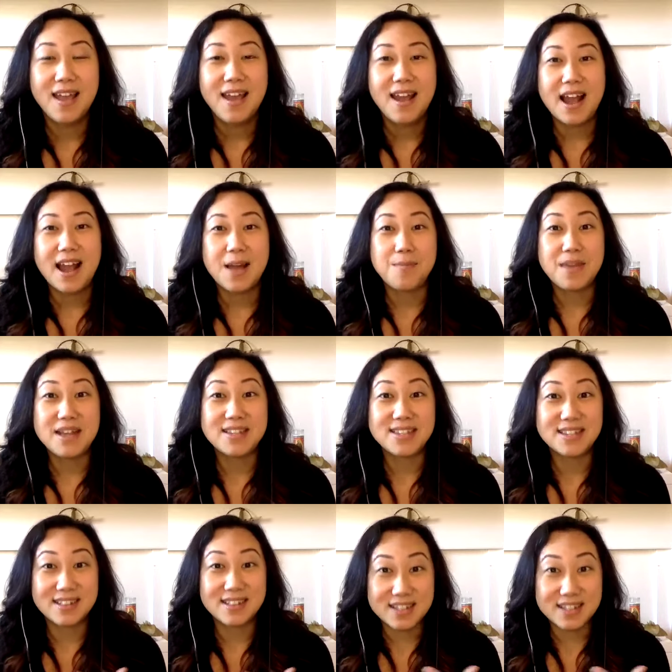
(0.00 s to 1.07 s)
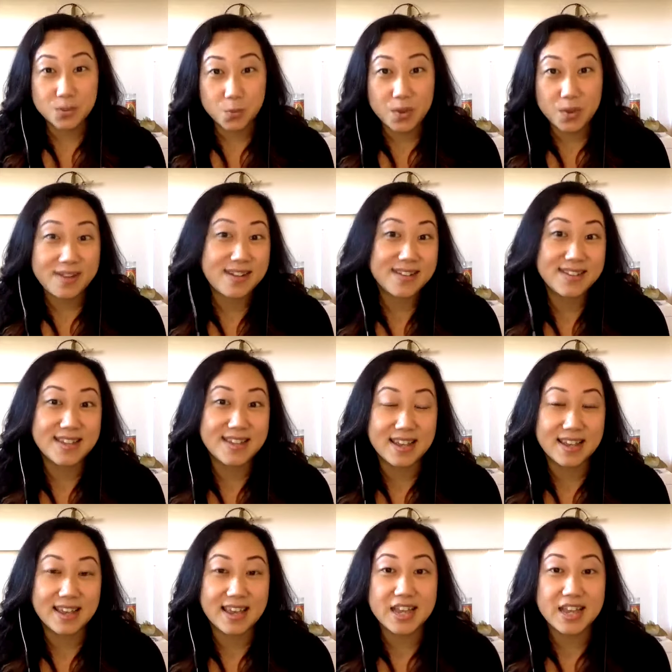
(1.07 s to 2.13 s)
And basically it's
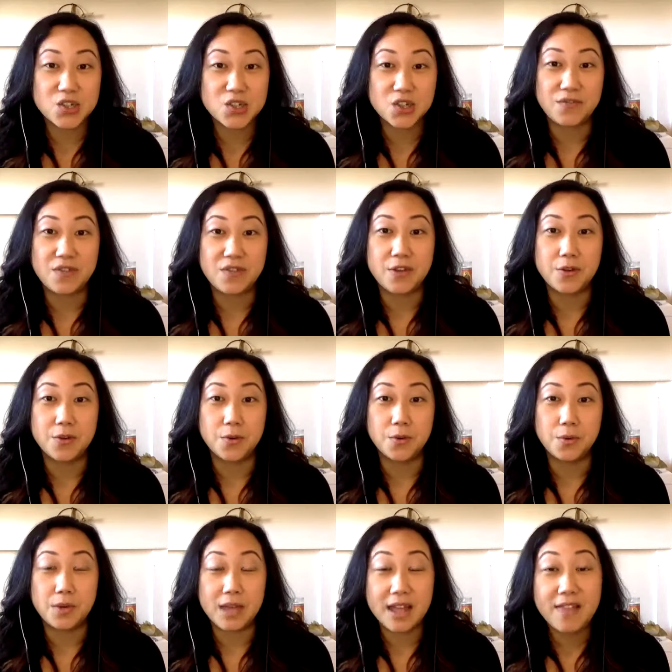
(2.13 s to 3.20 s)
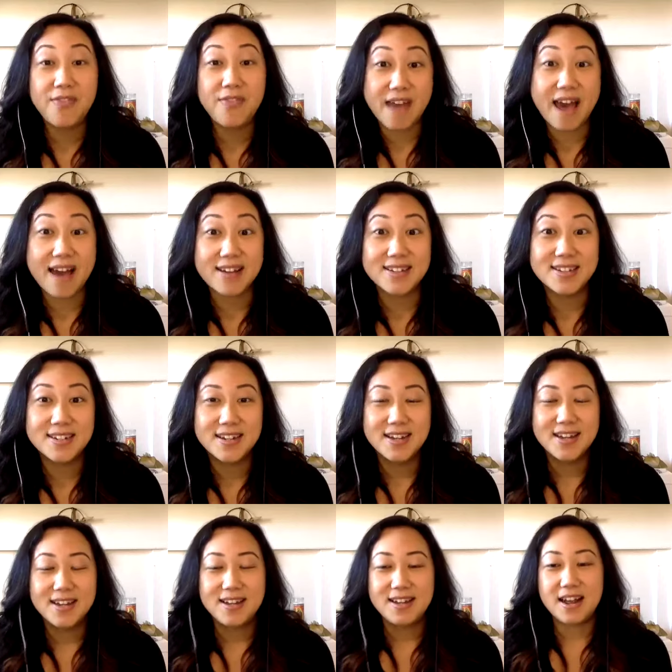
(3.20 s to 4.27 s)
witnessing each of you in that.
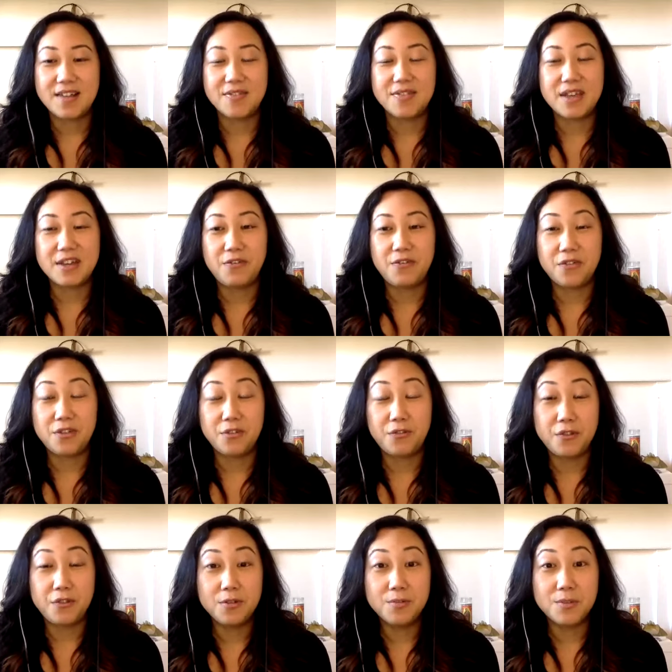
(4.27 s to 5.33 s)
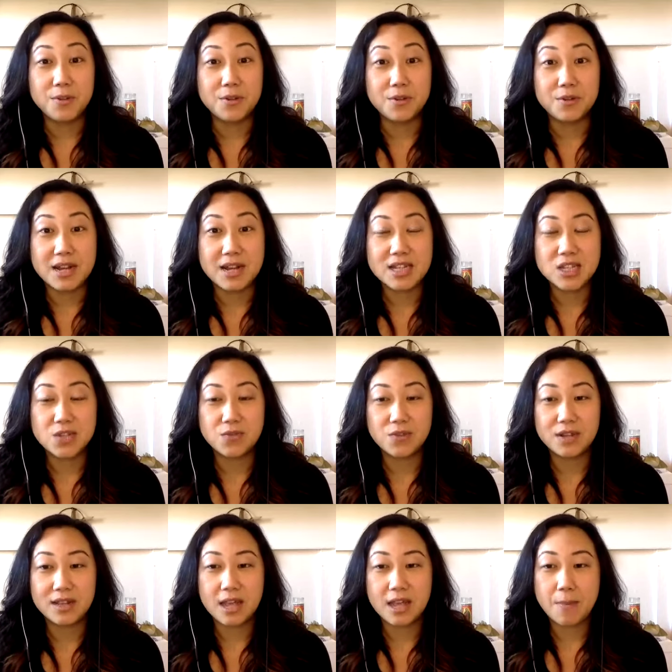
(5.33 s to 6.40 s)
And then for the full moon, it's
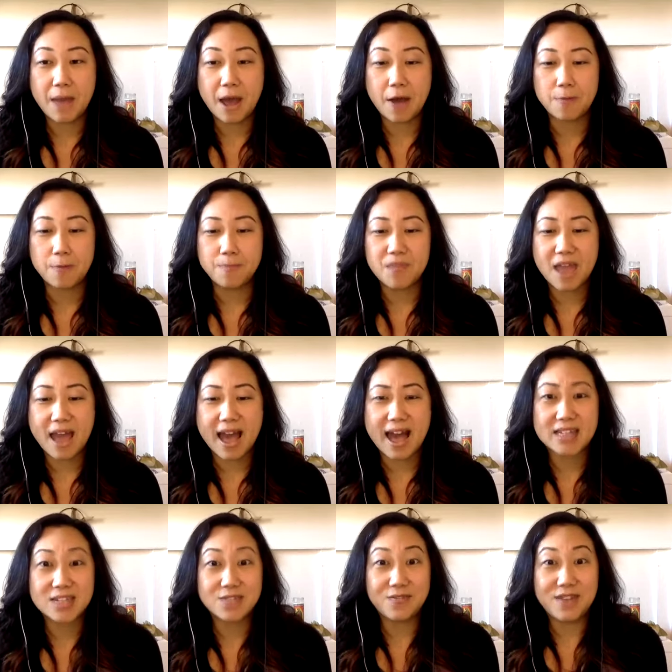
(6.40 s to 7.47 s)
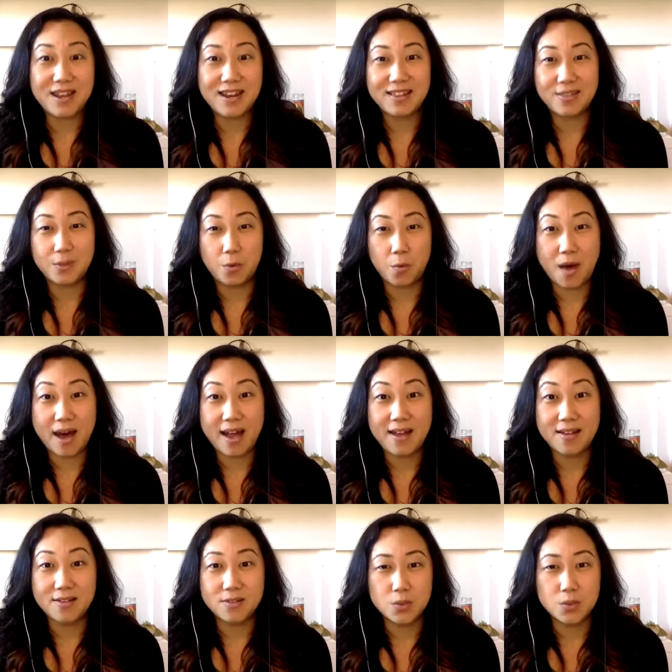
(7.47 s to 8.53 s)
really about activating the
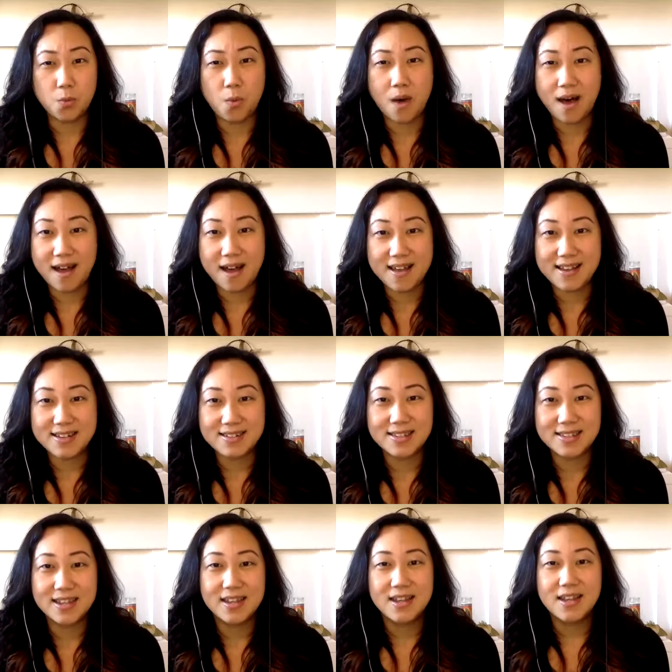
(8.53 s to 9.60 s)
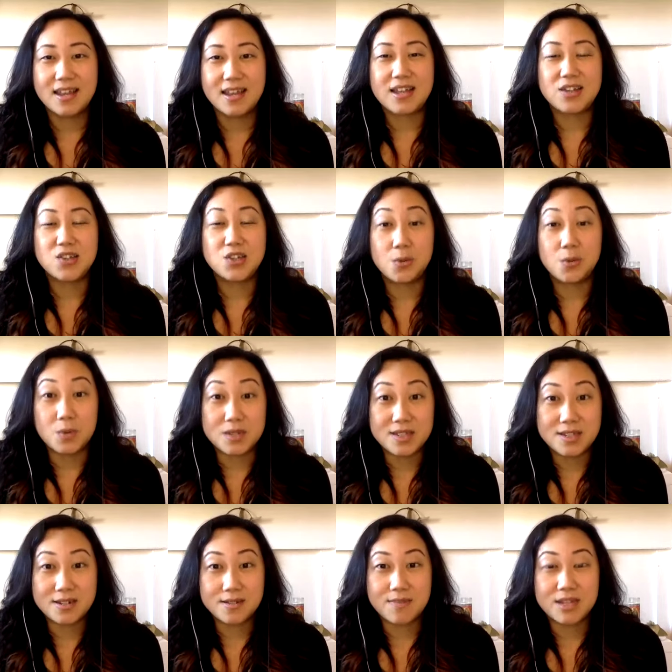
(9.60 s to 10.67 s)
wild, wise, ancient
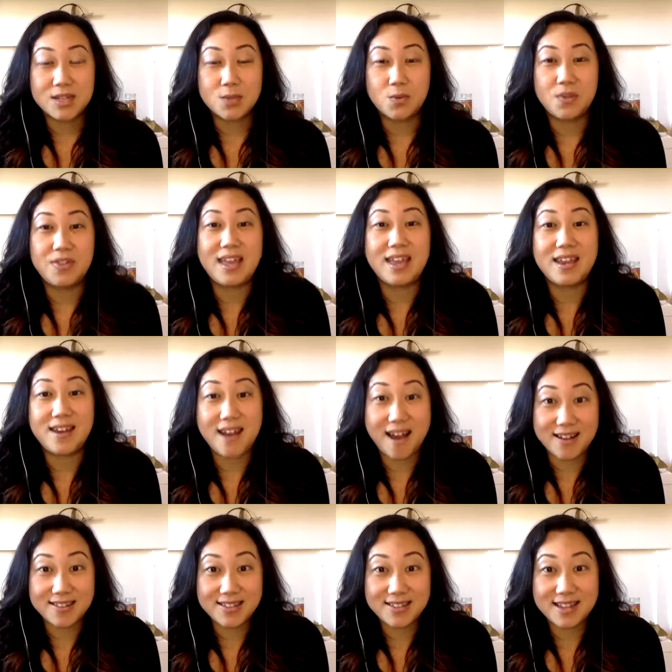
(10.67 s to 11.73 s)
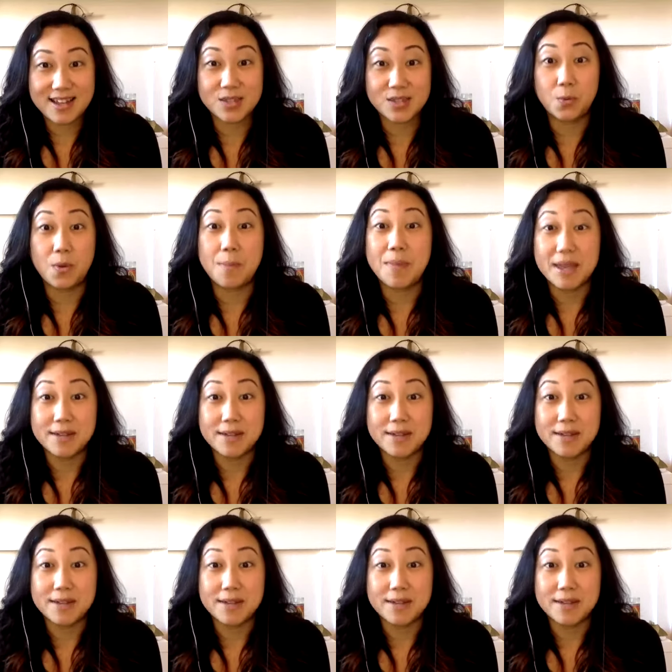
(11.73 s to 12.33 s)
wisdom that's within us as women,